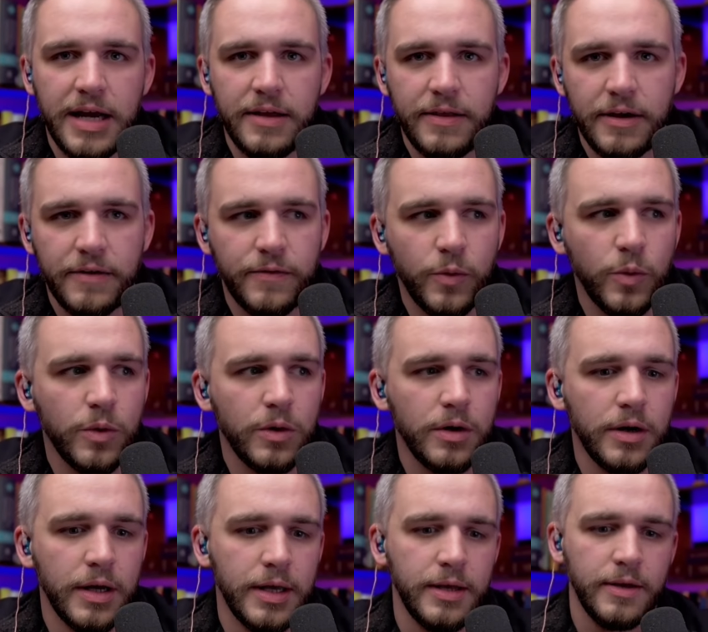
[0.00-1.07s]
Therefore,
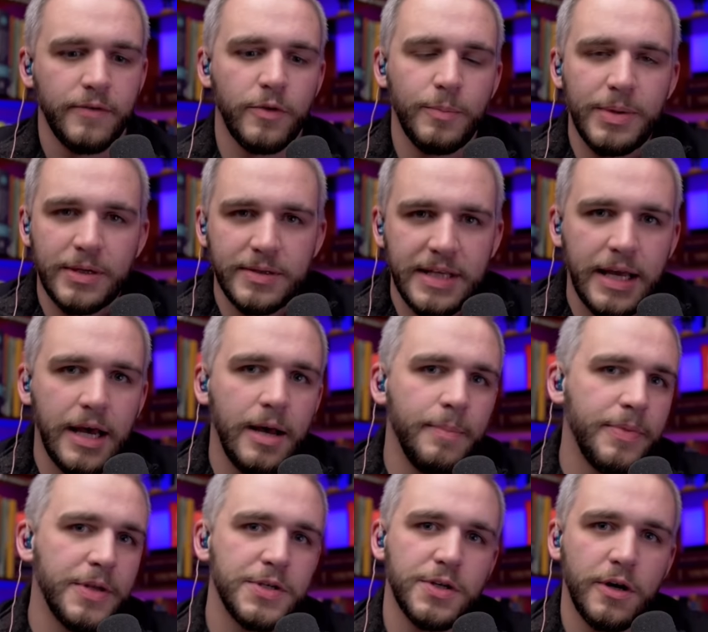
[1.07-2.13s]
for building up the
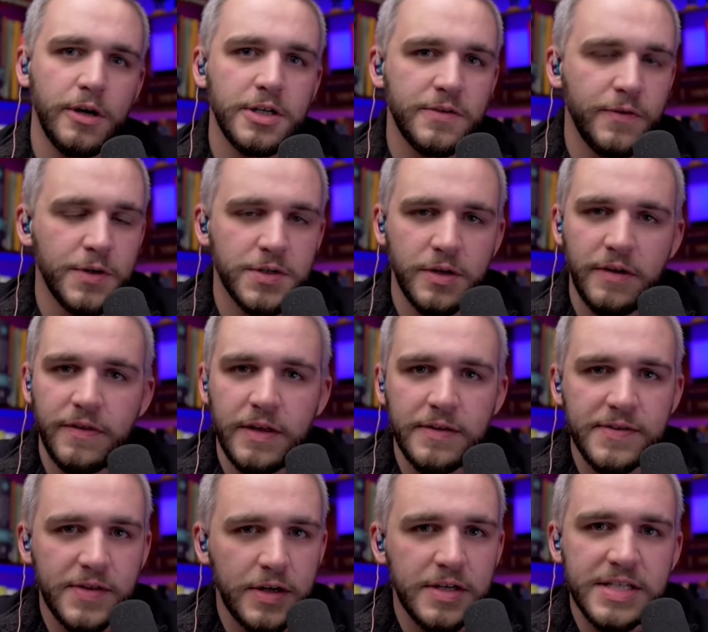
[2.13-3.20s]
church, 1 Corinthians
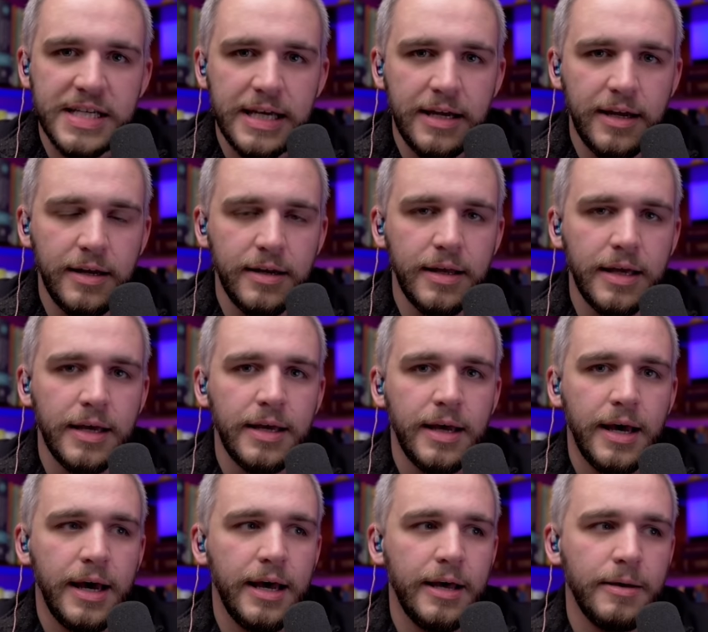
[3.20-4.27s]
13,
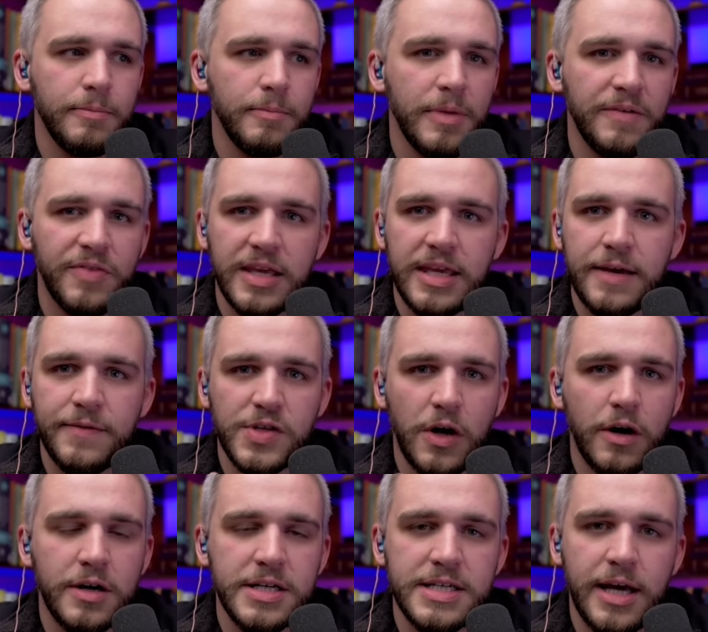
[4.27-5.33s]
if the gifts
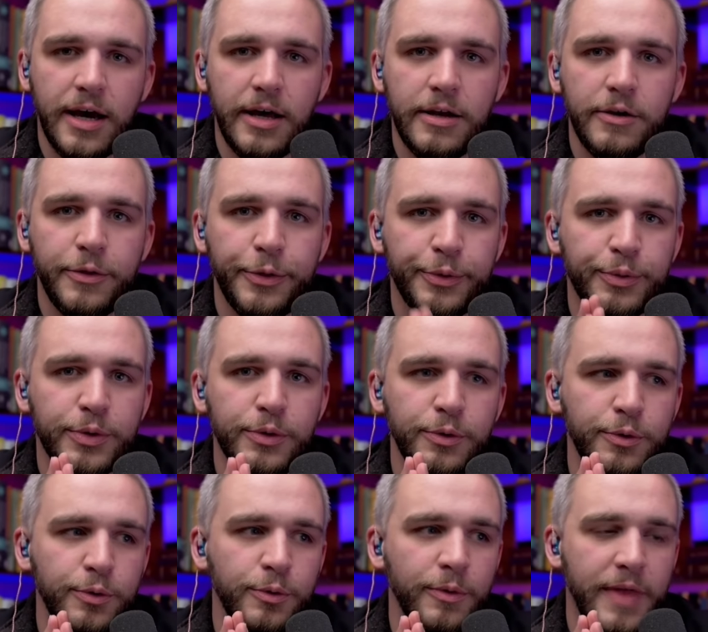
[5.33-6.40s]
aren't done
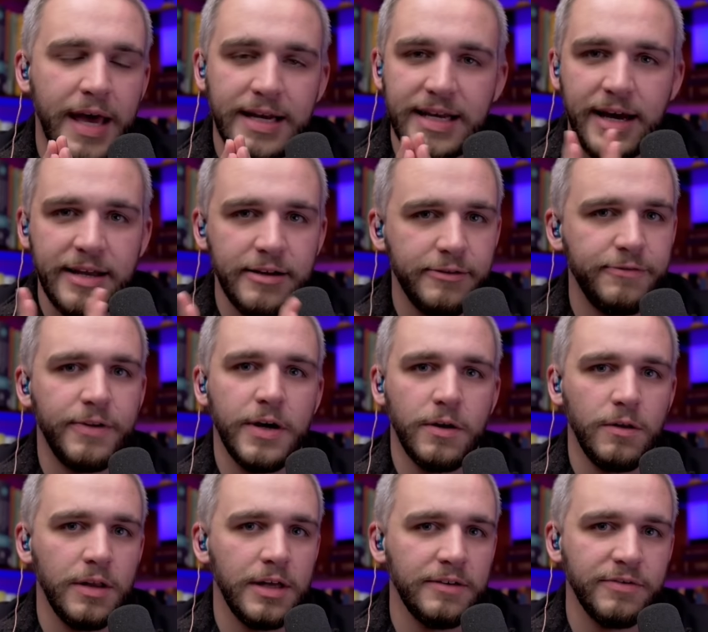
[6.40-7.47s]
through that kind of funnel
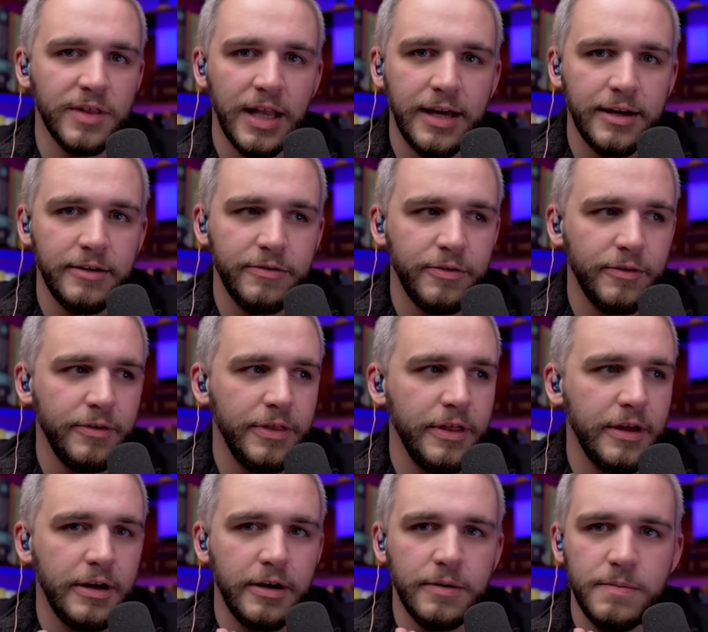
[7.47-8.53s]
of love,
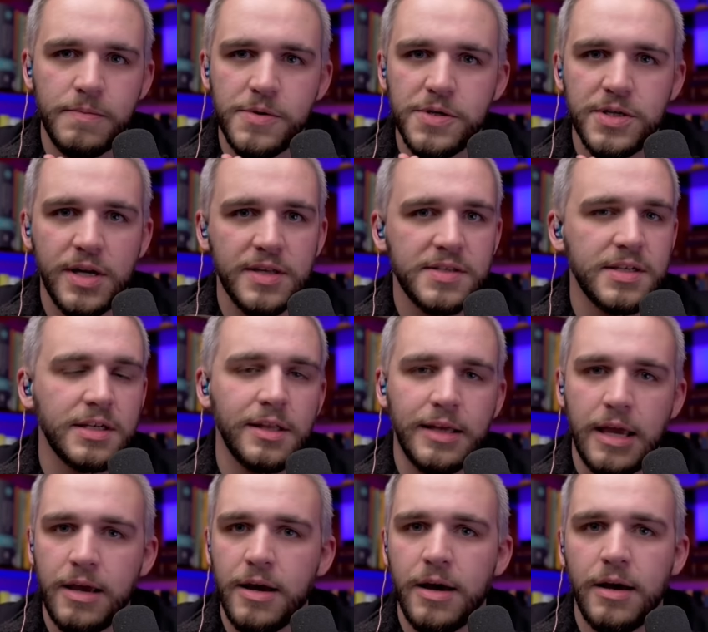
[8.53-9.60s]
they're just a clanging
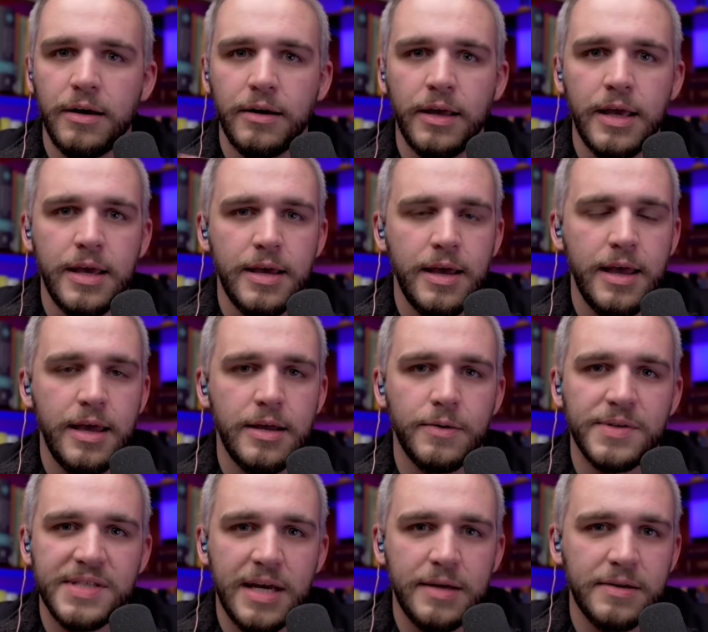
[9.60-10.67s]
gong and a
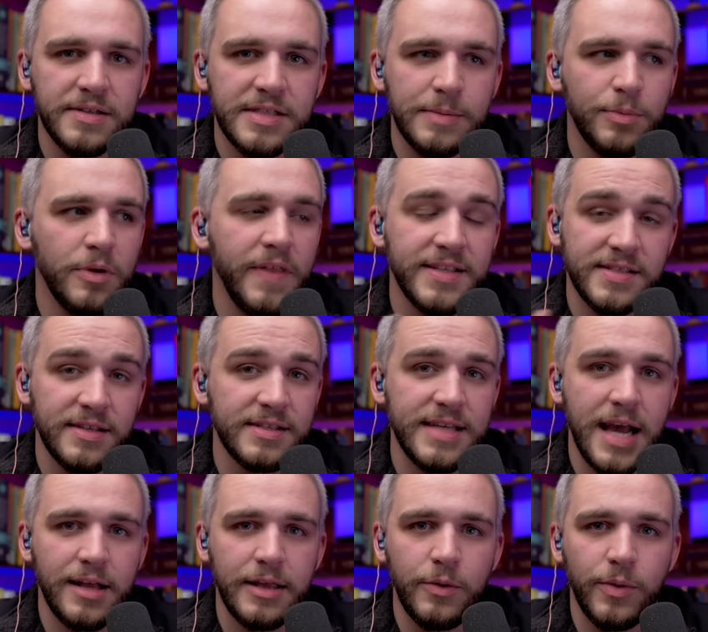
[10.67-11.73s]
resounding cymbal. And that's
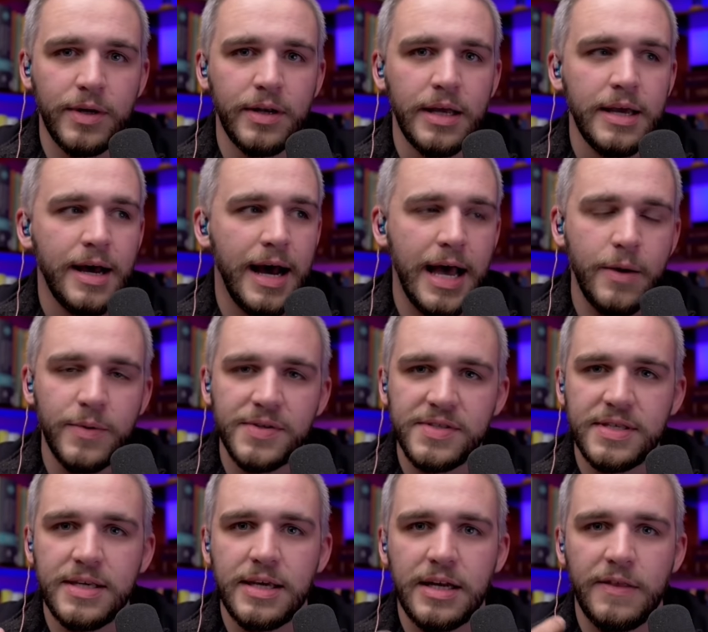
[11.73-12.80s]
exactly what I was
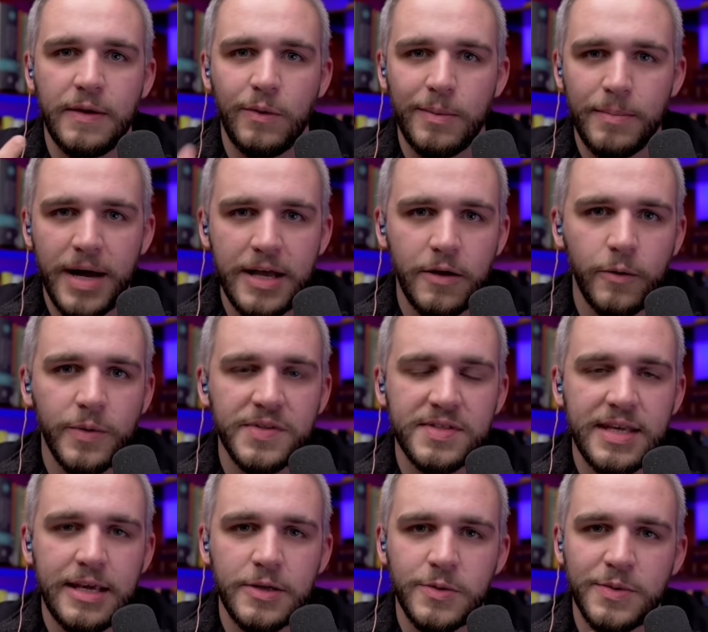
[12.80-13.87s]
seeing, and I think what Michael was seeing
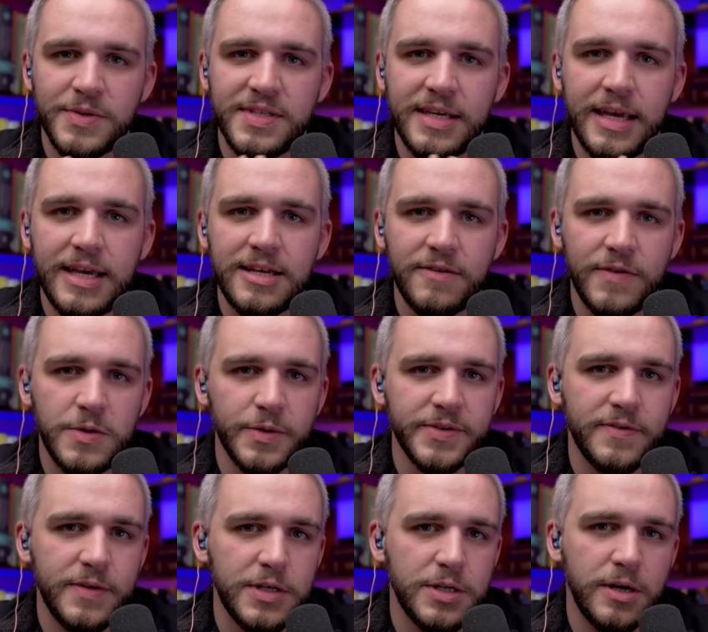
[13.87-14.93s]
is we're seeing individuals in the
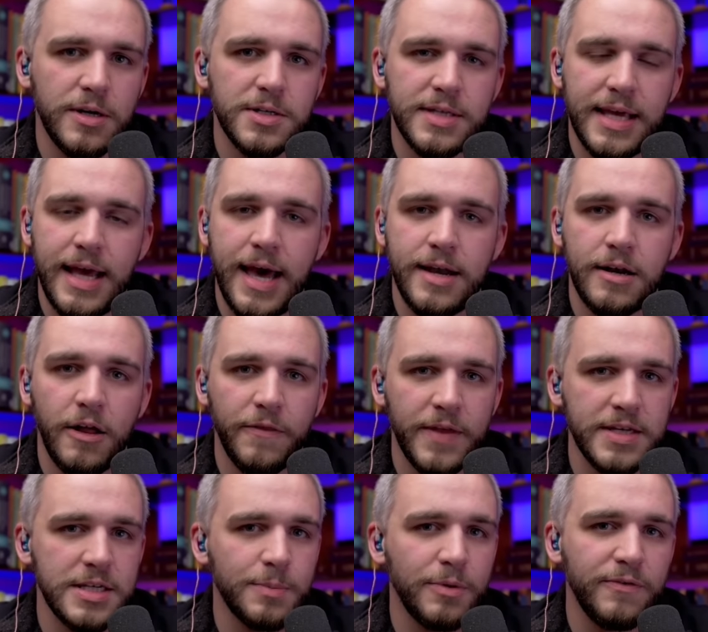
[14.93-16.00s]
church that had an
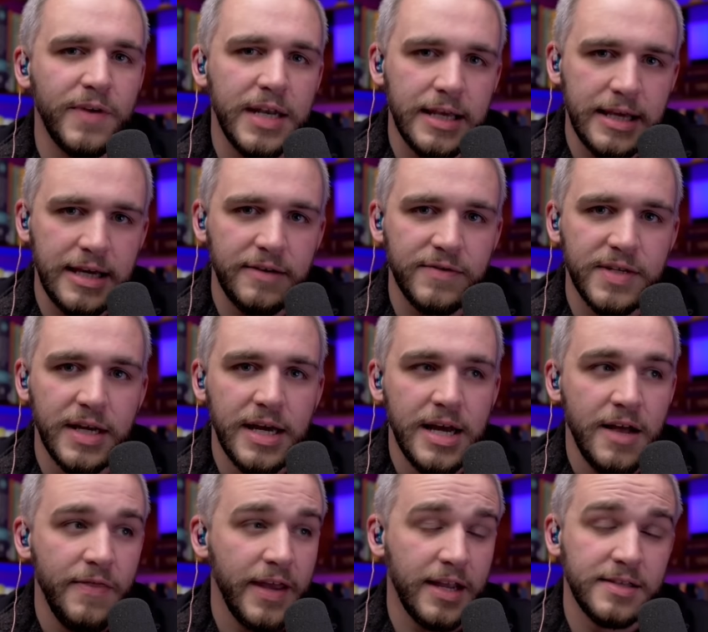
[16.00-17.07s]
authentic prophetic gift
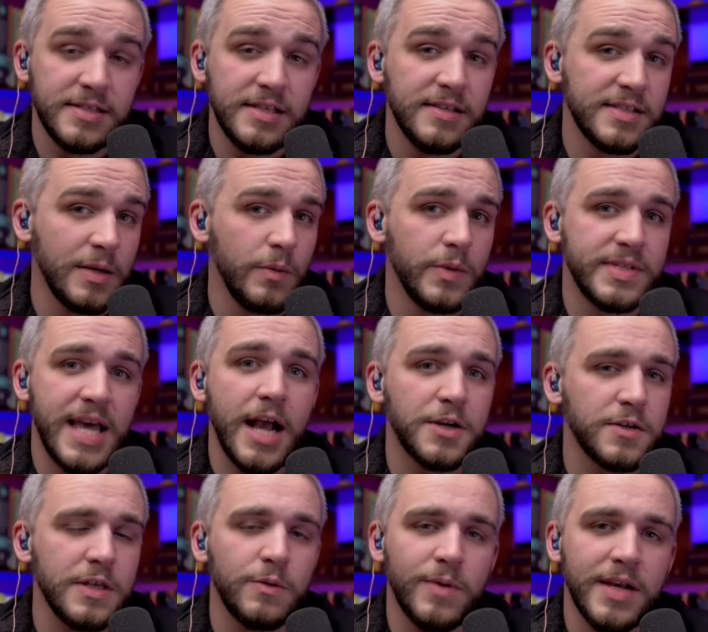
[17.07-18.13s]
that could see someone was actually
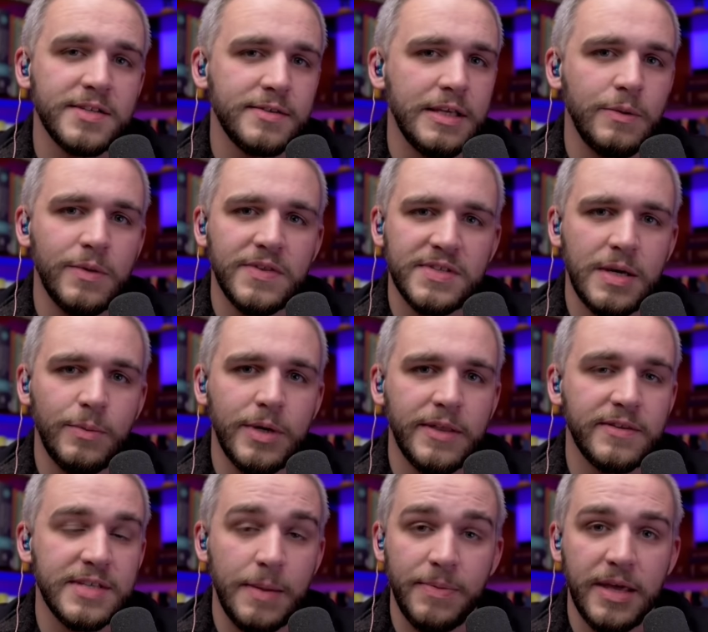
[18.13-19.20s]
wrestling with
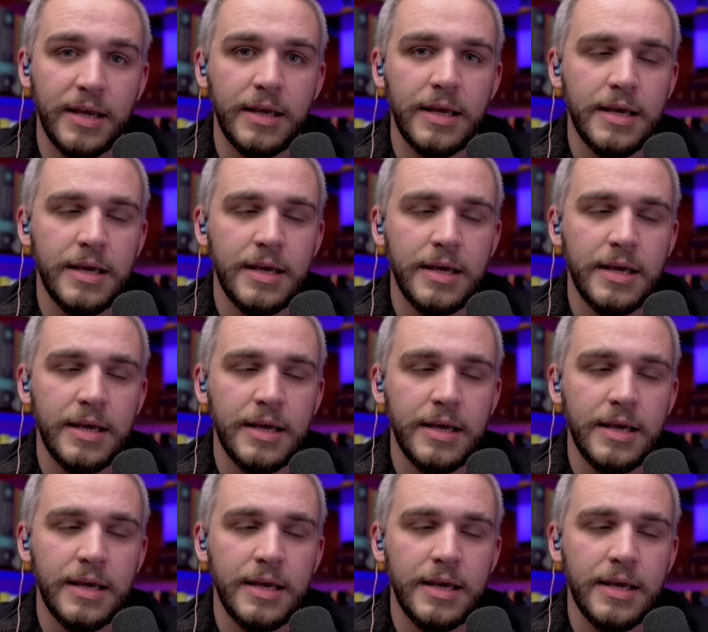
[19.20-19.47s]
something.